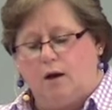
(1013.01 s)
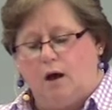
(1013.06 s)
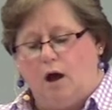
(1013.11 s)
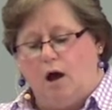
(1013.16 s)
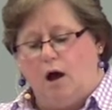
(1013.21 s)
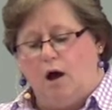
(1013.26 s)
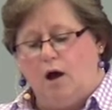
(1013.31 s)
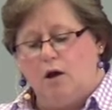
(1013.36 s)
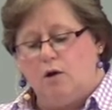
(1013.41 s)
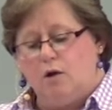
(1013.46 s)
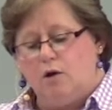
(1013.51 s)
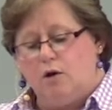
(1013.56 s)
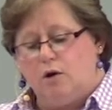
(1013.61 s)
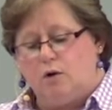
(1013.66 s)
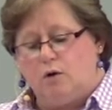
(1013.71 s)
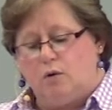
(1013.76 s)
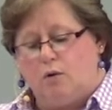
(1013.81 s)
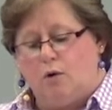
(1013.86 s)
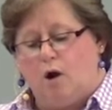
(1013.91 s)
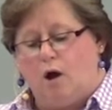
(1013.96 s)
hung on a
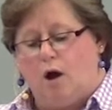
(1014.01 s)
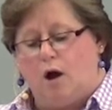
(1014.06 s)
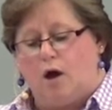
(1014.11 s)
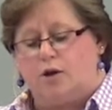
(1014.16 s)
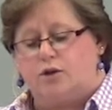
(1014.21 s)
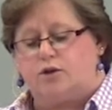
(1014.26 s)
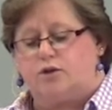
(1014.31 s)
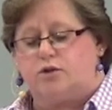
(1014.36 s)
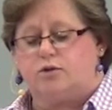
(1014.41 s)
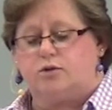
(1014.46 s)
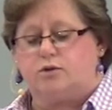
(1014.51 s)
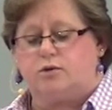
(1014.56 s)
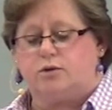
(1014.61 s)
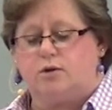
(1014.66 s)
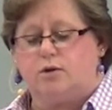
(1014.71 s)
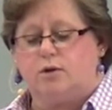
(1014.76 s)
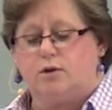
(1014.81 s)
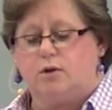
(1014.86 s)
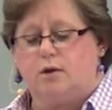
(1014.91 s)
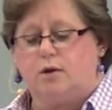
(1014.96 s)
cross,
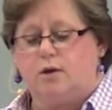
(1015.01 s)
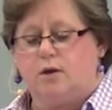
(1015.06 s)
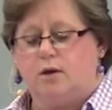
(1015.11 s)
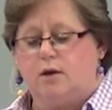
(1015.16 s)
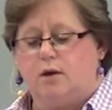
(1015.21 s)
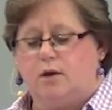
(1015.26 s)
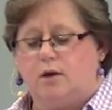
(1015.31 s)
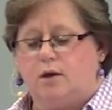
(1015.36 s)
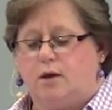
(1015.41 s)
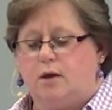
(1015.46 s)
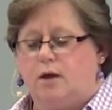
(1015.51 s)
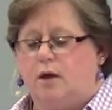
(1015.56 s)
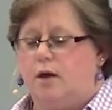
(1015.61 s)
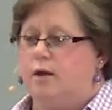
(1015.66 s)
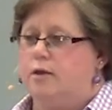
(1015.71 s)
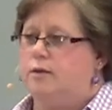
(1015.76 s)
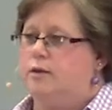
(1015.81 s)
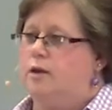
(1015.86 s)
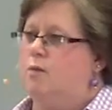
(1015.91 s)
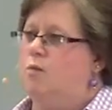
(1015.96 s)

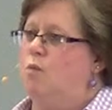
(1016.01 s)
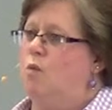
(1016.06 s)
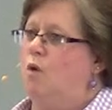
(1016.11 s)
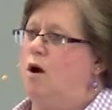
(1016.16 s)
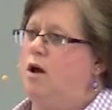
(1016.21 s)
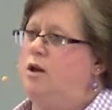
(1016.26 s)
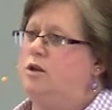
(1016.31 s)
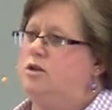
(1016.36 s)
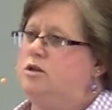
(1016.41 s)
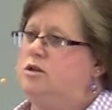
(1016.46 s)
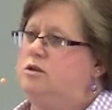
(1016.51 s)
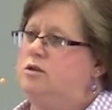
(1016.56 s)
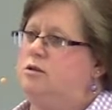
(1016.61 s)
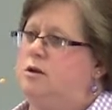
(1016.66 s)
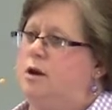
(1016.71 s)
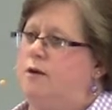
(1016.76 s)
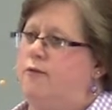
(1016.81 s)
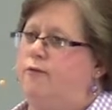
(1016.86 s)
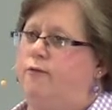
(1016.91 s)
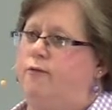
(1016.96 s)
then what
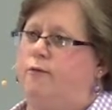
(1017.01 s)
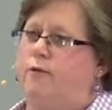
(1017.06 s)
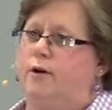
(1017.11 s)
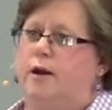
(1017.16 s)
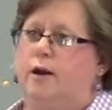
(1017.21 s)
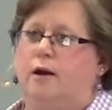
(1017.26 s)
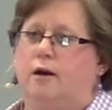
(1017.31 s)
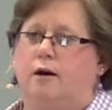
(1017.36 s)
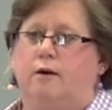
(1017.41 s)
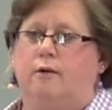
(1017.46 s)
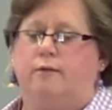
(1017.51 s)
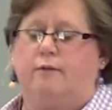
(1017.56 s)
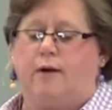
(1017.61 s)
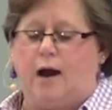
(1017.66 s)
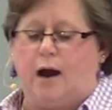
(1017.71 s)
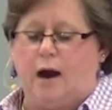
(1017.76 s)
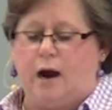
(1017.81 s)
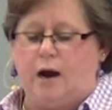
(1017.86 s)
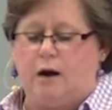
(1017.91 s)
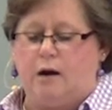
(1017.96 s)
suffering of
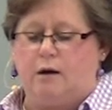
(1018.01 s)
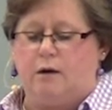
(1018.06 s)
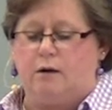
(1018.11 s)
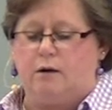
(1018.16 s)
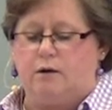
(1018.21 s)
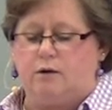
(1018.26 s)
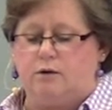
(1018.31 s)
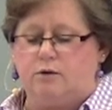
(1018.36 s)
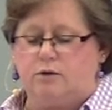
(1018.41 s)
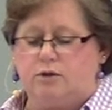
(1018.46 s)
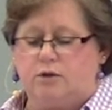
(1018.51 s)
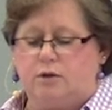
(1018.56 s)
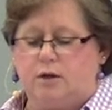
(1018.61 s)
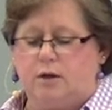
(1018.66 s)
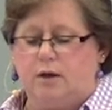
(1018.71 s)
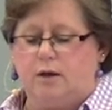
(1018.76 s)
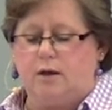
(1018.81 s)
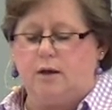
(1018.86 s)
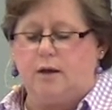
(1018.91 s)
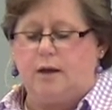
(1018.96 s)
ours
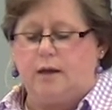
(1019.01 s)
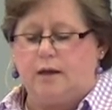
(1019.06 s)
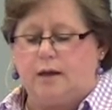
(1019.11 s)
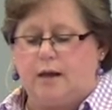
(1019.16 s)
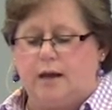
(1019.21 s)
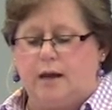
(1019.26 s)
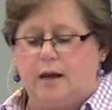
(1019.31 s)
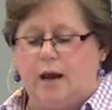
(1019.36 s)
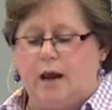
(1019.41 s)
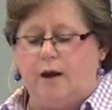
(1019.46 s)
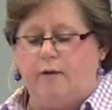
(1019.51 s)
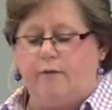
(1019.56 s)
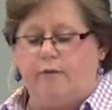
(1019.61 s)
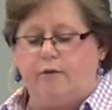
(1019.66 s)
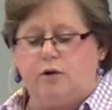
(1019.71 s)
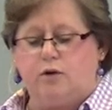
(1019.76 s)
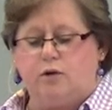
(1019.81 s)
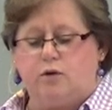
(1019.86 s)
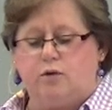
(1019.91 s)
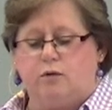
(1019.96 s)
can
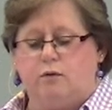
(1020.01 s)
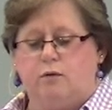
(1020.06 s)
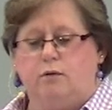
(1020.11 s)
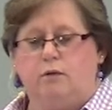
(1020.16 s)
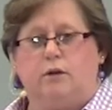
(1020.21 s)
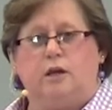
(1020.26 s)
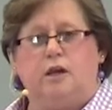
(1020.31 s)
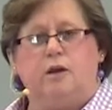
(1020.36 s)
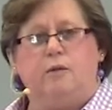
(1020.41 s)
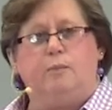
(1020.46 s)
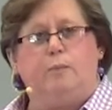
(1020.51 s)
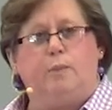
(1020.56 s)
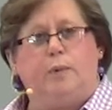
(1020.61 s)
ever truly